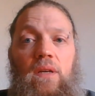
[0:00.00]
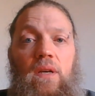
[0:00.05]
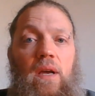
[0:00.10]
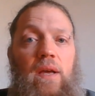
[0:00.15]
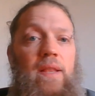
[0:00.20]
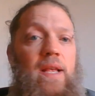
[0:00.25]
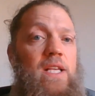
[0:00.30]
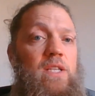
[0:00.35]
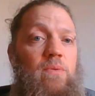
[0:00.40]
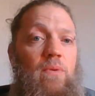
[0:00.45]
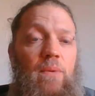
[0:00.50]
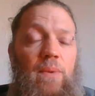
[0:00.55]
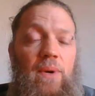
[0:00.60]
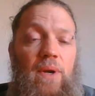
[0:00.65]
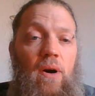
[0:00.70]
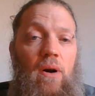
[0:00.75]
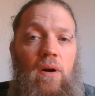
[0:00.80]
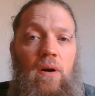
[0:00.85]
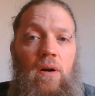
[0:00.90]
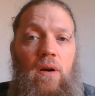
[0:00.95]
And that's where we
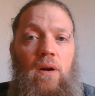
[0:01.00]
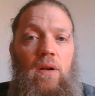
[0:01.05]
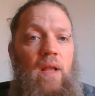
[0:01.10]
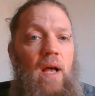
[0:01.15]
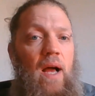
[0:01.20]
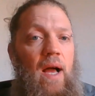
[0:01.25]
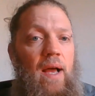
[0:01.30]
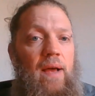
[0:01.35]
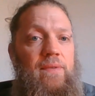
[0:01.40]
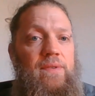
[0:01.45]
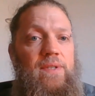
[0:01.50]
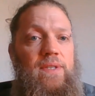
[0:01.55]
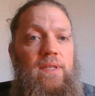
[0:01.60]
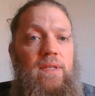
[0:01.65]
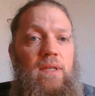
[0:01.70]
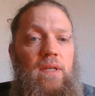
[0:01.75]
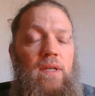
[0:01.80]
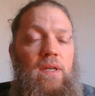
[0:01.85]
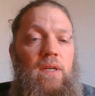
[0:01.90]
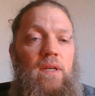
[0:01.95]
are in our lives
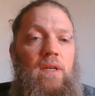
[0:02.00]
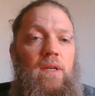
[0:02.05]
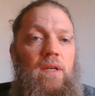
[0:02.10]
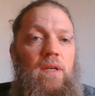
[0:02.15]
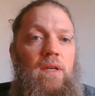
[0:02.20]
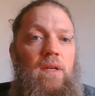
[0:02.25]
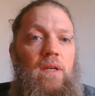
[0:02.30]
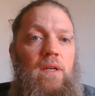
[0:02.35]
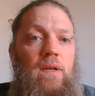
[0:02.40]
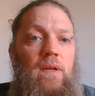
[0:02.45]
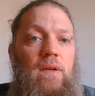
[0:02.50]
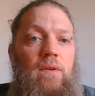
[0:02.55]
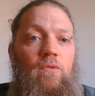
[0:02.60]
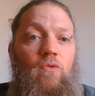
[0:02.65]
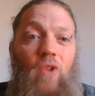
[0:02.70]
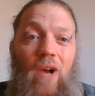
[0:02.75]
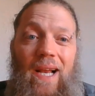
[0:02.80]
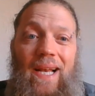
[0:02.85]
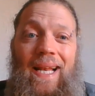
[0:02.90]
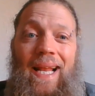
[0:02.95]

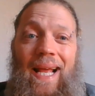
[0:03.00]
right